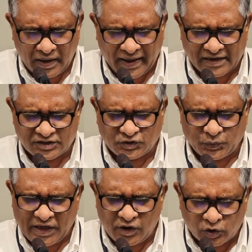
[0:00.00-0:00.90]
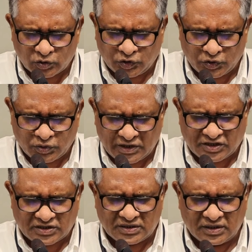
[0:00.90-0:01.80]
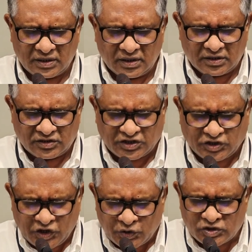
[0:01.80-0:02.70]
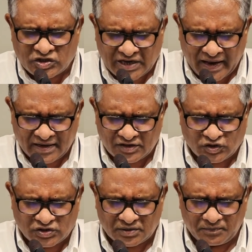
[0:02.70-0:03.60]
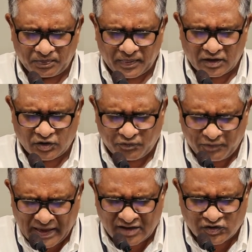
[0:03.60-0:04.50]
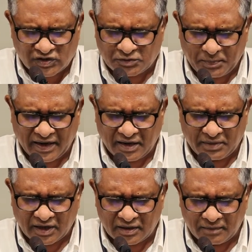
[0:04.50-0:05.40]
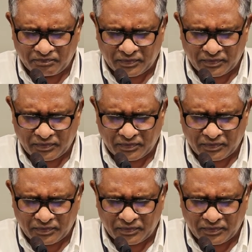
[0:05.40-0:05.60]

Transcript: As we go through this huge challenge to face this pandemic,